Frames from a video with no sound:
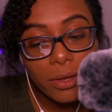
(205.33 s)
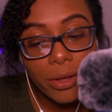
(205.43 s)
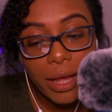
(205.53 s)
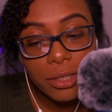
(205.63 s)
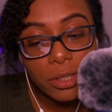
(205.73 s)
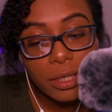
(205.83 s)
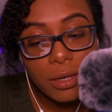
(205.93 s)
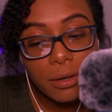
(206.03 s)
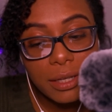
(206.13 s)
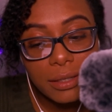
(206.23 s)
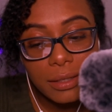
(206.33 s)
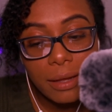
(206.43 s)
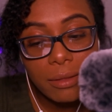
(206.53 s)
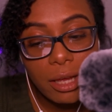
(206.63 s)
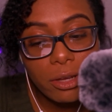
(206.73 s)
you actually notice
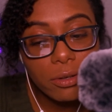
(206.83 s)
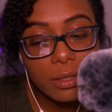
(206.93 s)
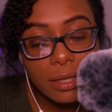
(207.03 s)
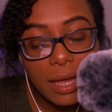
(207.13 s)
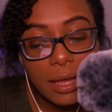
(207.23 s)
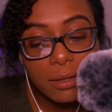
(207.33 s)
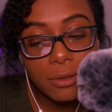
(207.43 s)
that you're seeing